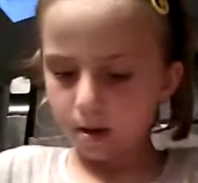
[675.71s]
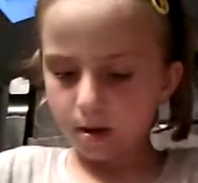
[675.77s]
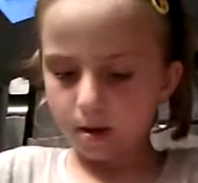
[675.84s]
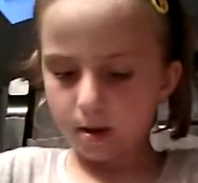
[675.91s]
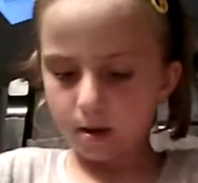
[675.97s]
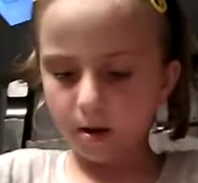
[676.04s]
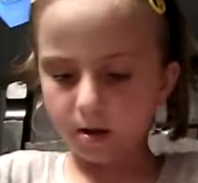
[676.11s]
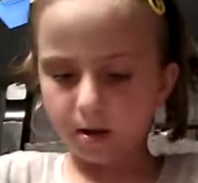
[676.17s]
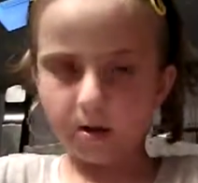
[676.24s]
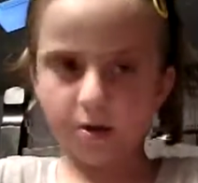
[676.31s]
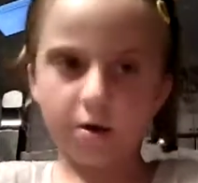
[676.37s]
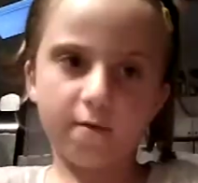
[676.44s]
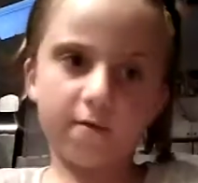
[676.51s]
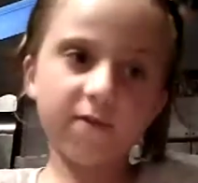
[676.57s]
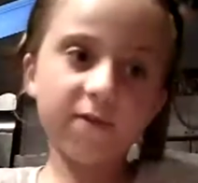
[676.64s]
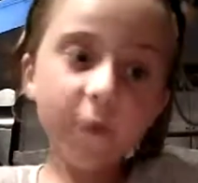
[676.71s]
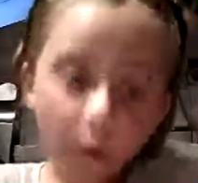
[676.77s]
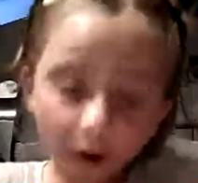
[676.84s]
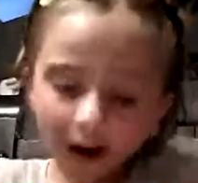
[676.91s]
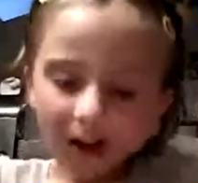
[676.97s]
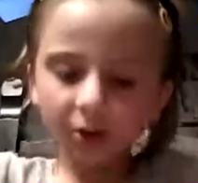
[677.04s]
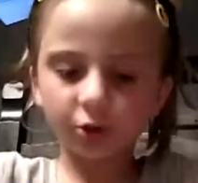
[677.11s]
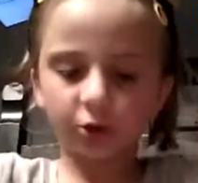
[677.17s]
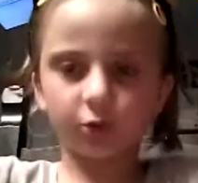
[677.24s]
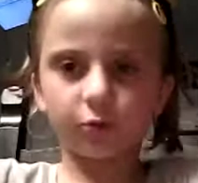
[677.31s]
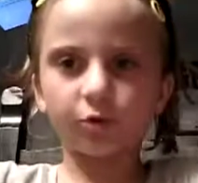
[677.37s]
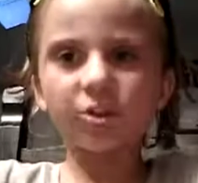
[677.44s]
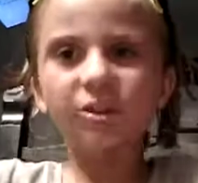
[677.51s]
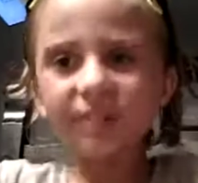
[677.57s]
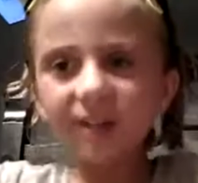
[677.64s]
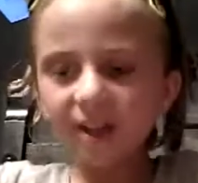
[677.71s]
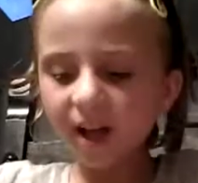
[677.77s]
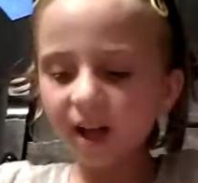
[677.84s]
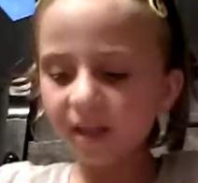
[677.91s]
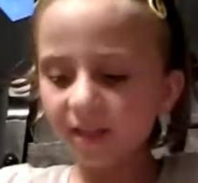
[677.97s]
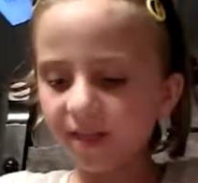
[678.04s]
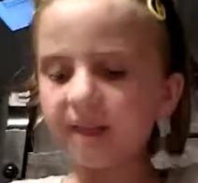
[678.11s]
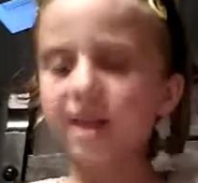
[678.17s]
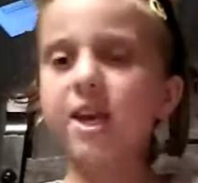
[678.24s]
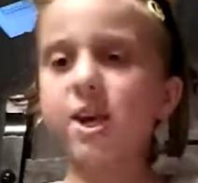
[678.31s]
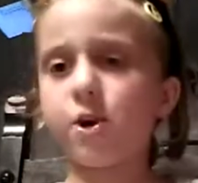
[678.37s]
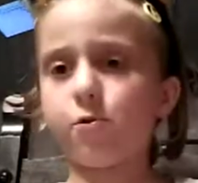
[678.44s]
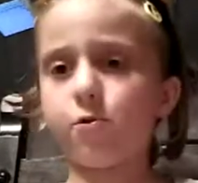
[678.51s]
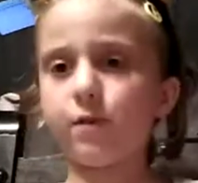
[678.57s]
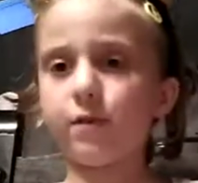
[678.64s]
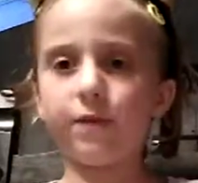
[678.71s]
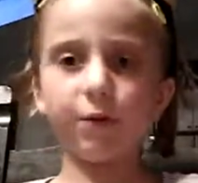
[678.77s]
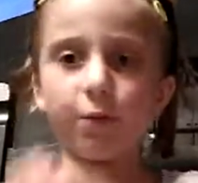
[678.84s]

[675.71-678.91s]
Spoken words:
because I got 4 extras, which is like, thank you if you're